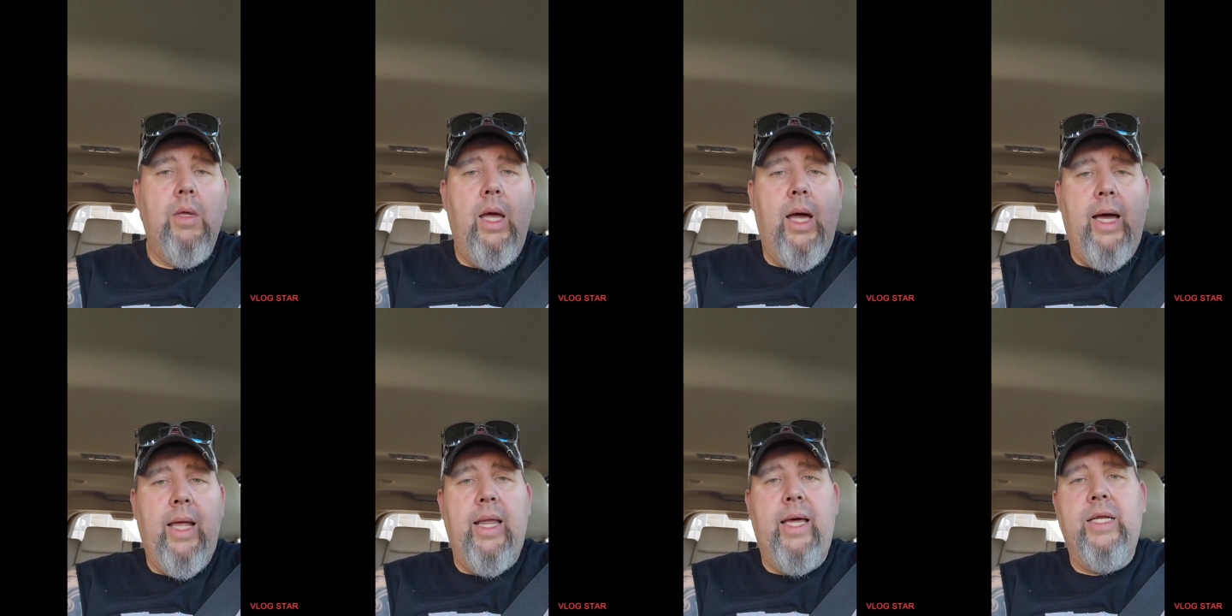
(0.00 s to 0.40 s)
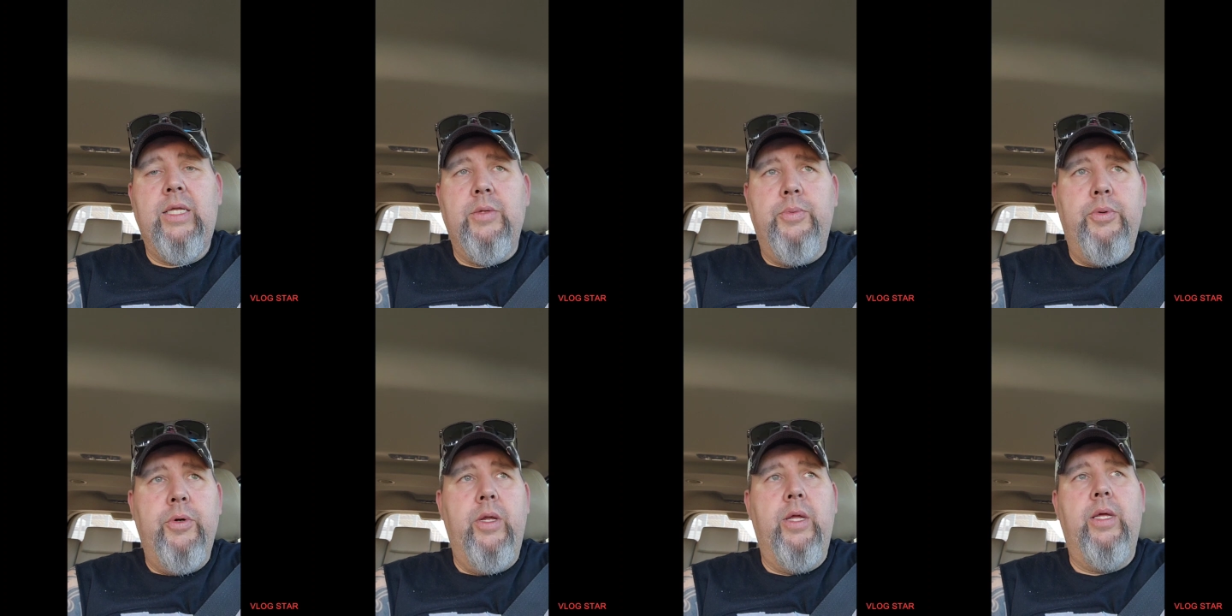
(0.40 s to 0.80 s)
I like
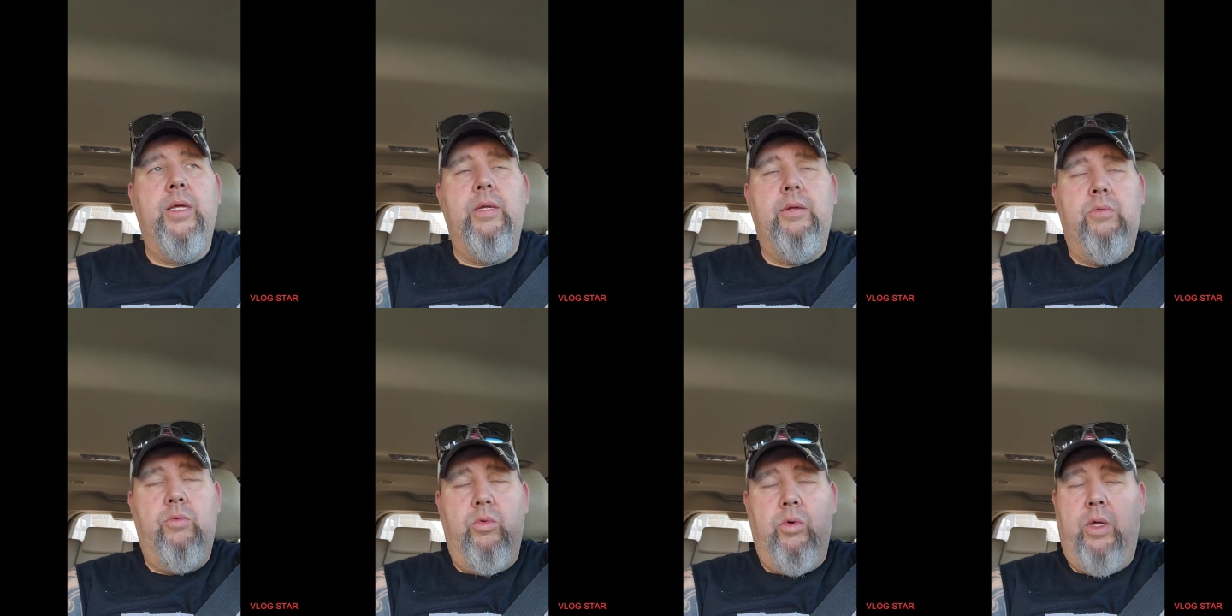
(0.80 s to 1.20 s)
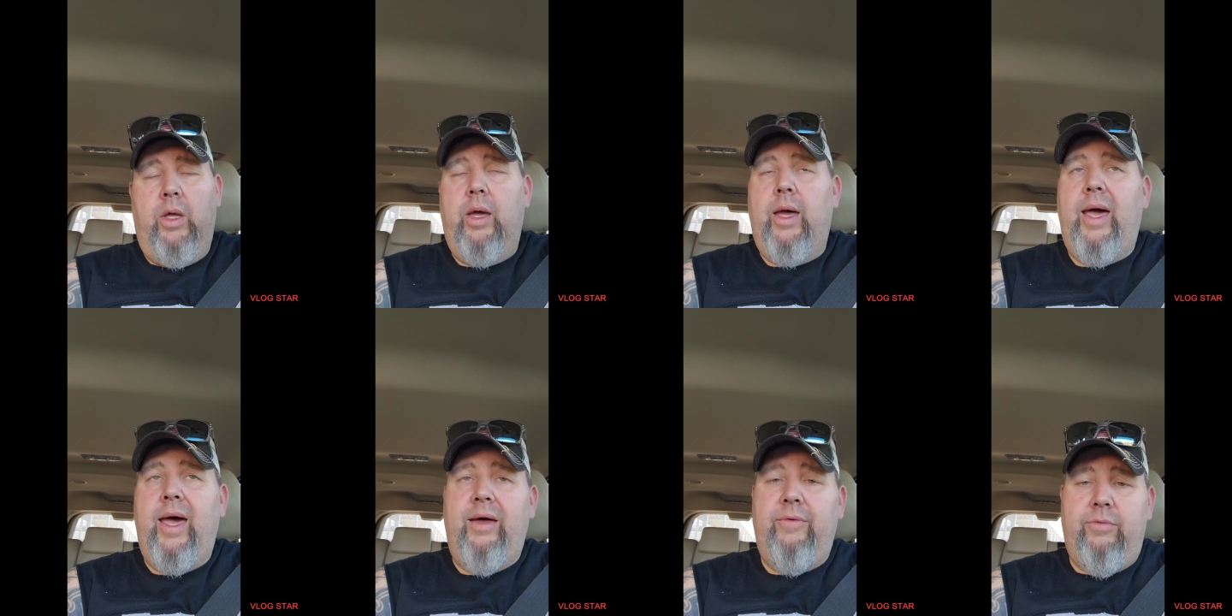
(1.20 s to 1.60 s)
to put it, well,
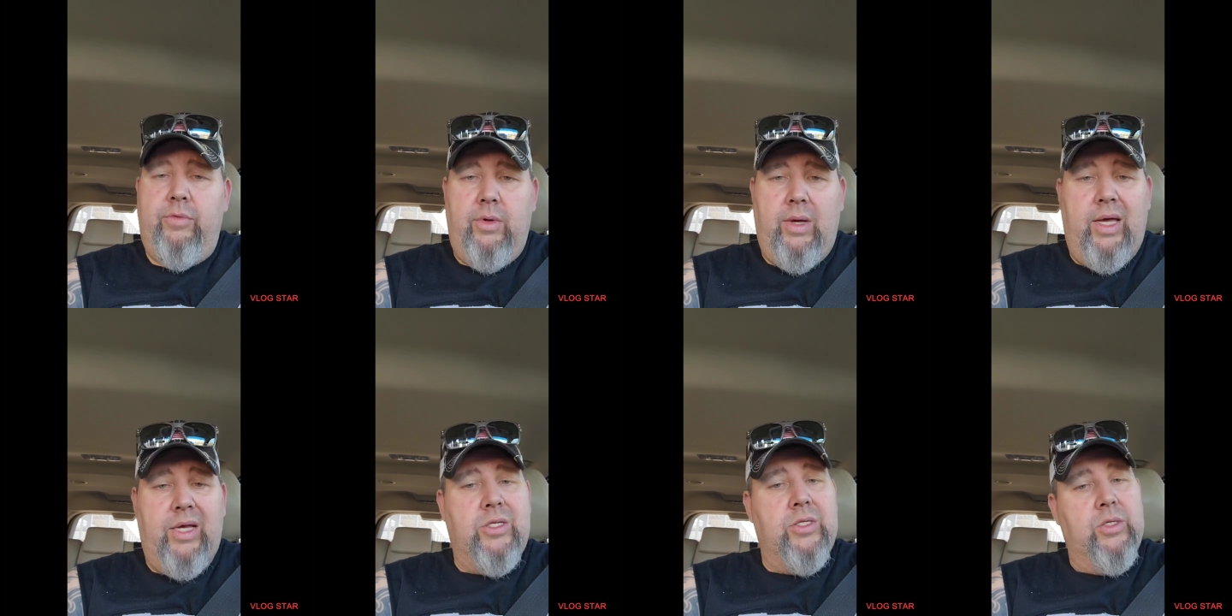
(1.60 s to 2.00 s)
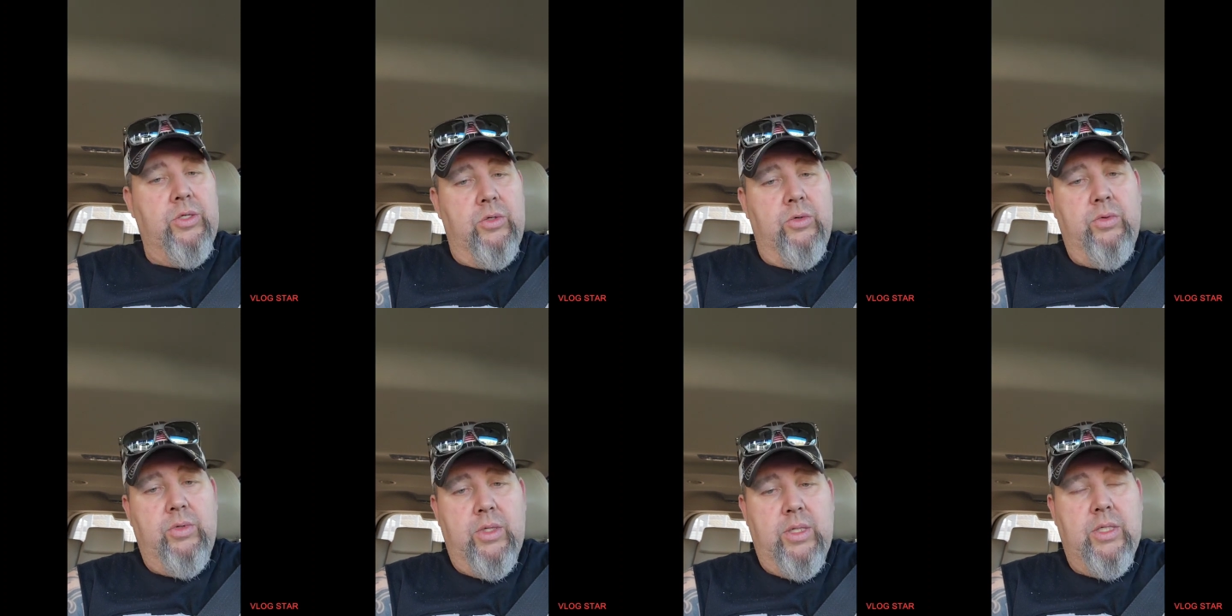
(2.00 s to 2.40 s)
you have to actually
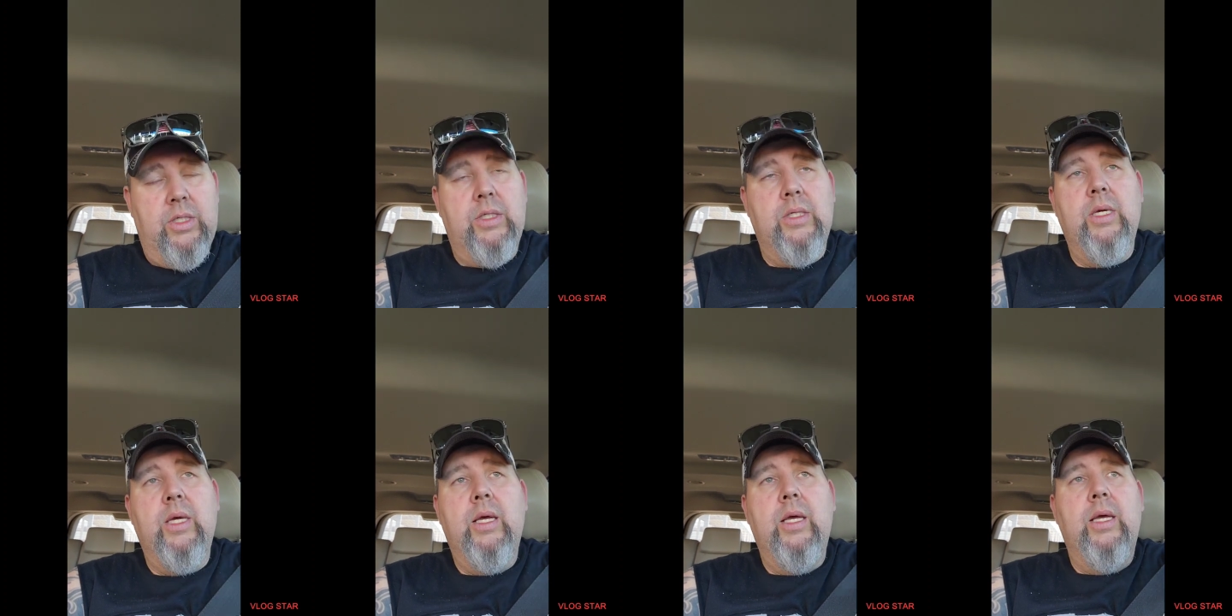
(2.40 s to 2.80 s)
do this.